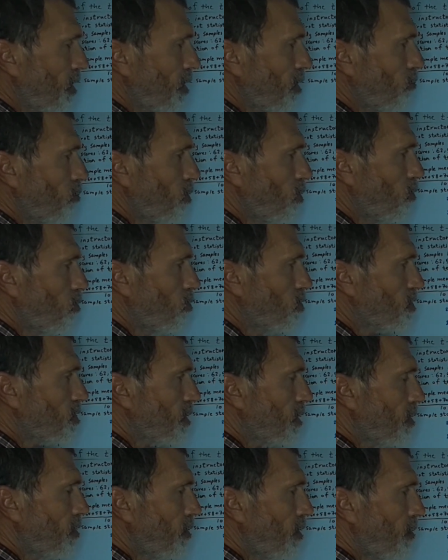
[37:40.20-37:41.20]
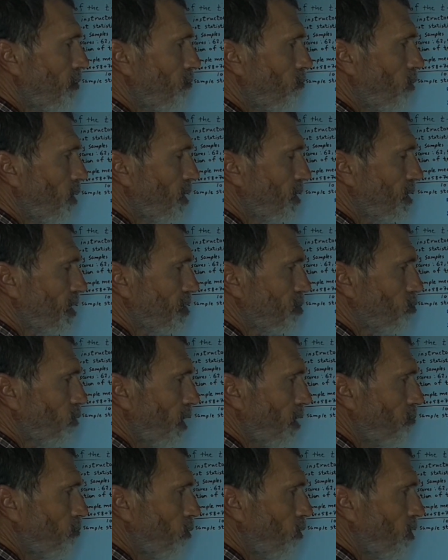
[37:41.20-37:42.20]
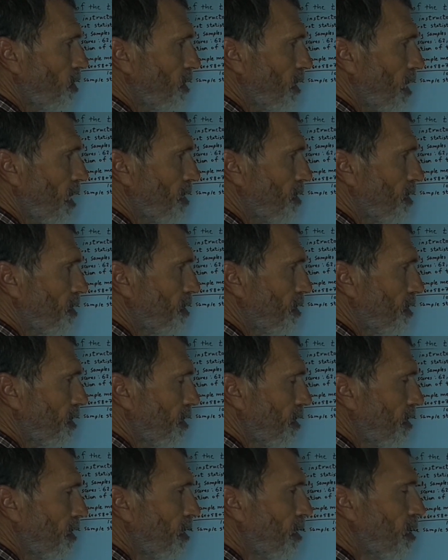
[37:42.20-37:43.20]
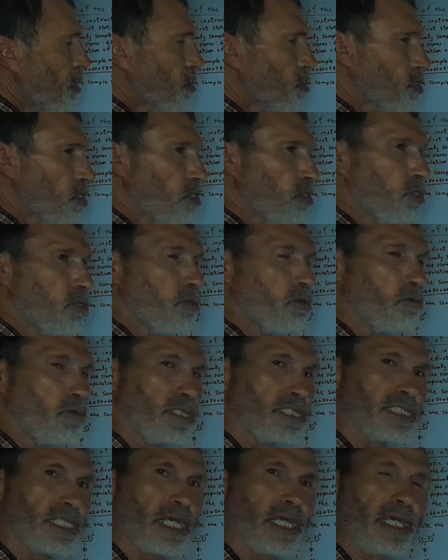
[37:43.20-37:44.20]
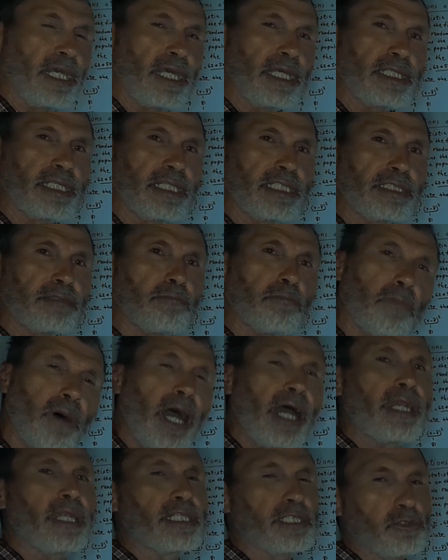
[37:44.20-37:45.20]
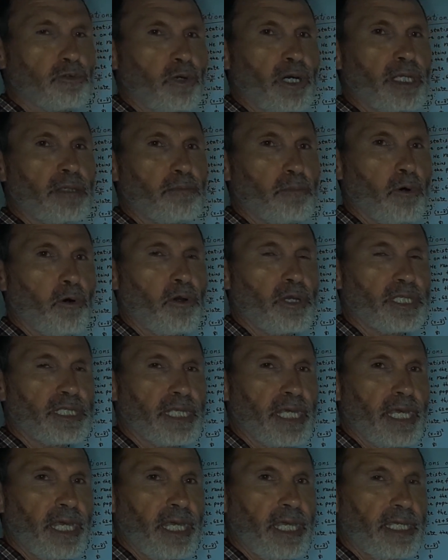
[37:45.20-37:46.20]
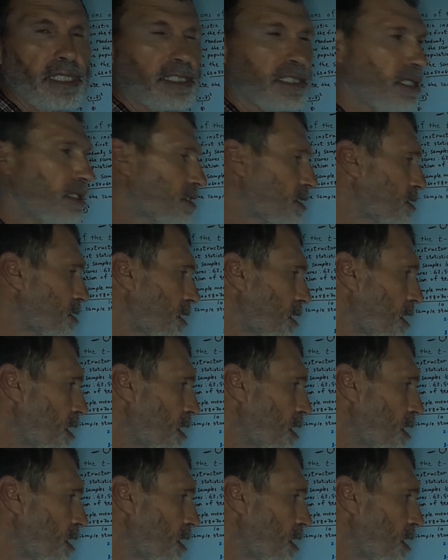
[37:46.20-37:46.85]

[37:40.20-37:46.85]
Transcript: use, it is 1.833, so we say it is minus 1.833.